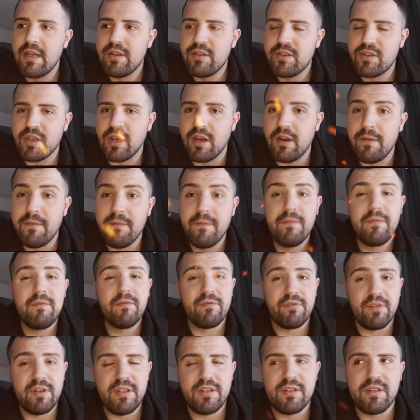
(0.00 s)
So,
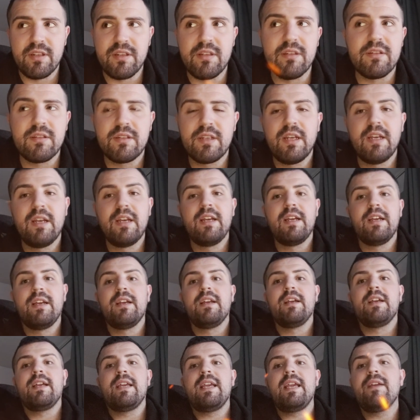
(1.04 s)
for instance,
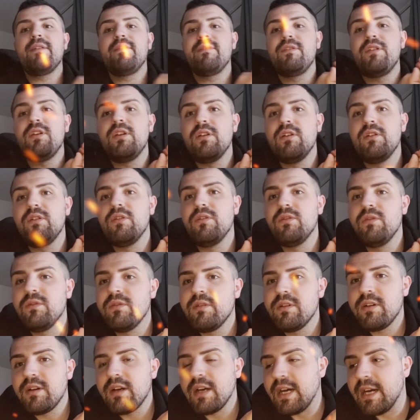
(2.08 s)
if
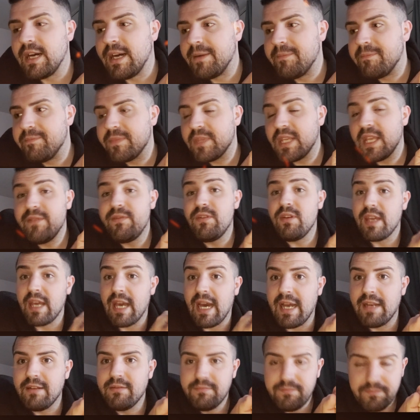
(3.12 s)
you
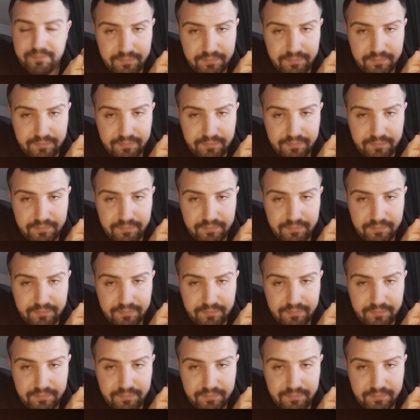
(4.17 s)
can,